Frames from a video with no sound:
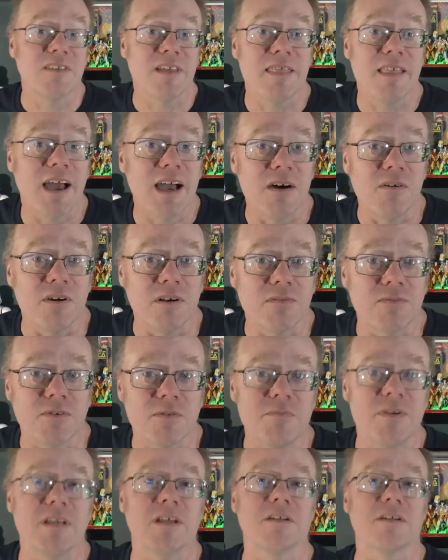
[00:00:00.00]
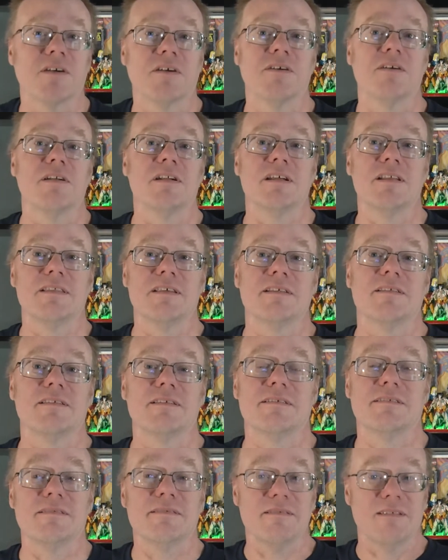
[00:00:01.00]
you that one for being current in the
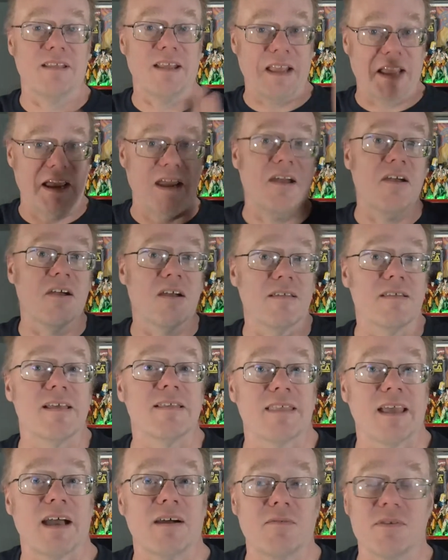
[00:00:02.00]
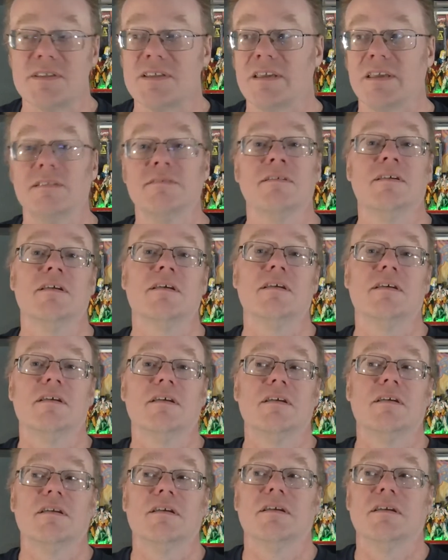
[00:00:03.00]
era that that was in.
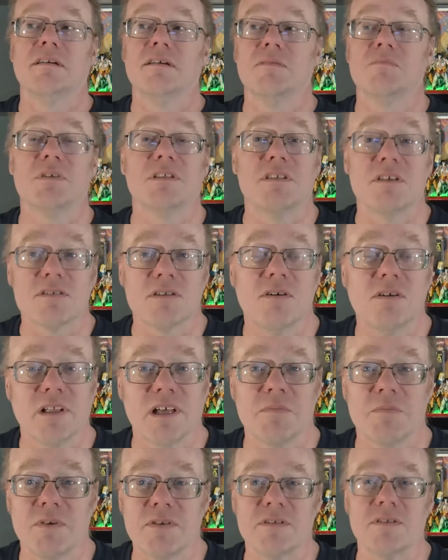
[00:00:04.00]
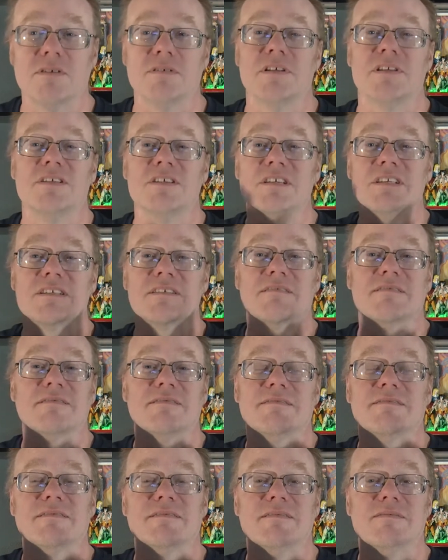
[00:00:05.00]
But this whole episode is just
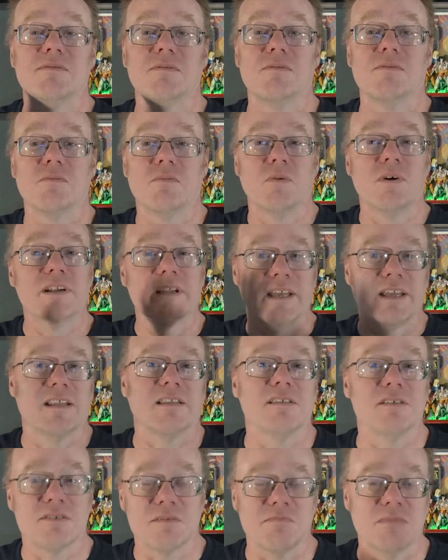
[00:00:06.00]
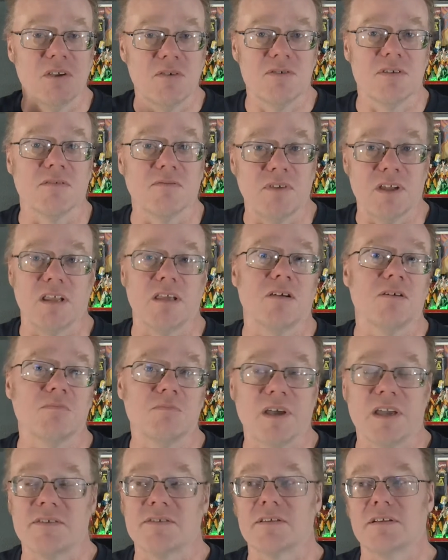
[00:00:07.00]
one endless music video,
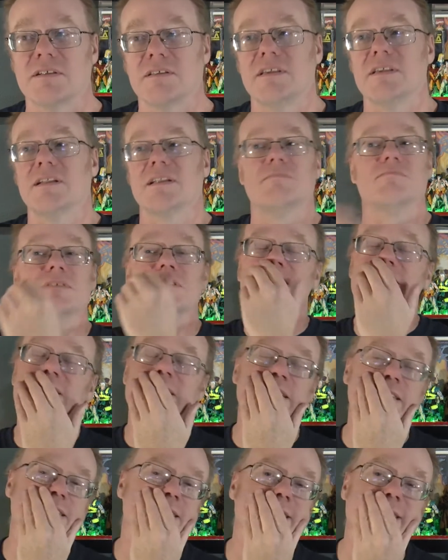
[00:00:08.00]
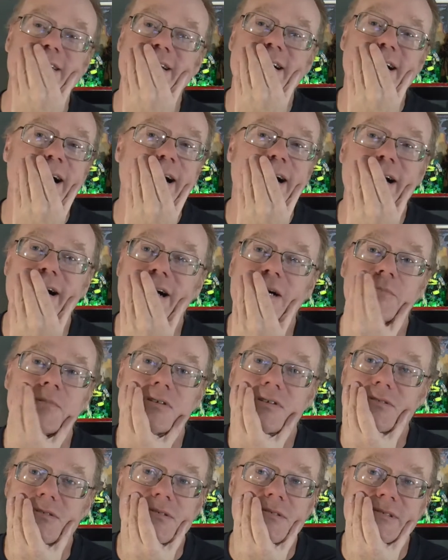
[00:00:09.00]
basically. And I'm just sitting there going, I
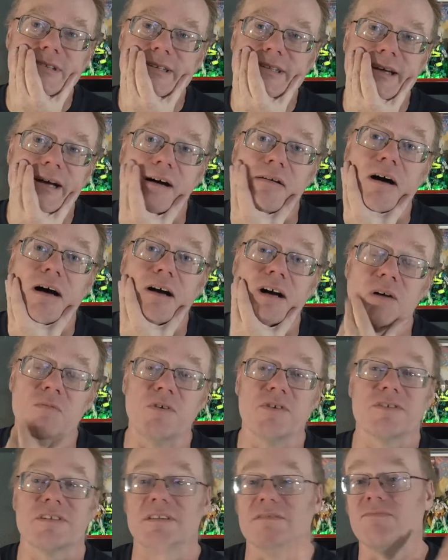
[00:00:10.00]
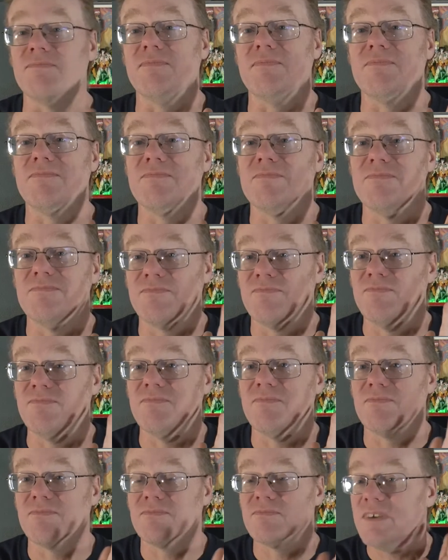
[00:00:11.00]
almost threw in the towel. I almost said,
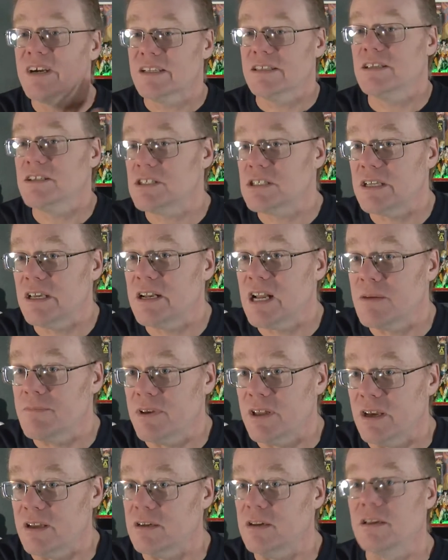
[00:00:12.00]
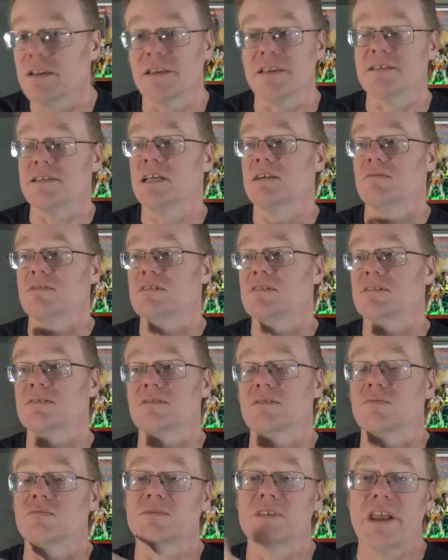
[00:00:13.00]
f*** this shit, I'm done. Because that was just
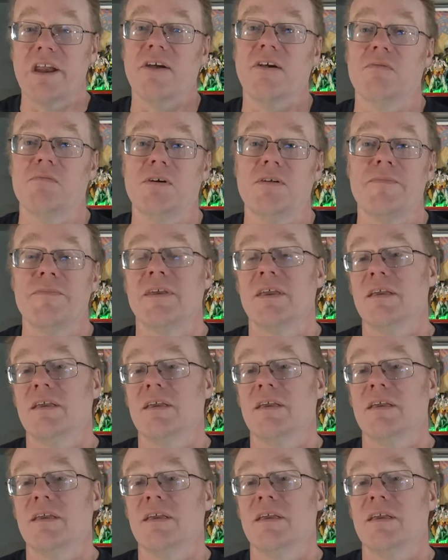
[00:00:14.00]
terrible.